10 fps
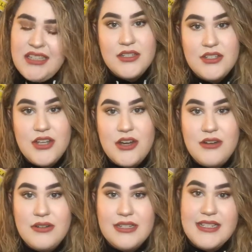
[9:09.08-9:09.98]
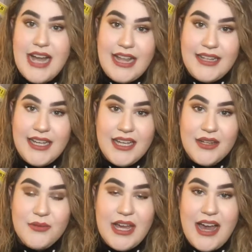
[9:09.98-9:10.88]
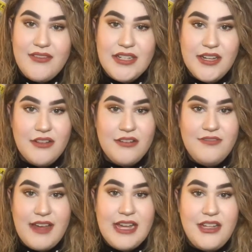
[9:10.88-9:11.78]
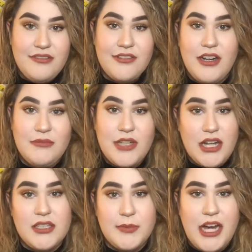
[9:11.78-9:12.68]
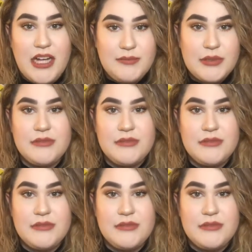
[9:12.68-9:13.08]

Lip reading: So, sadly, we have another fail from ColourPop.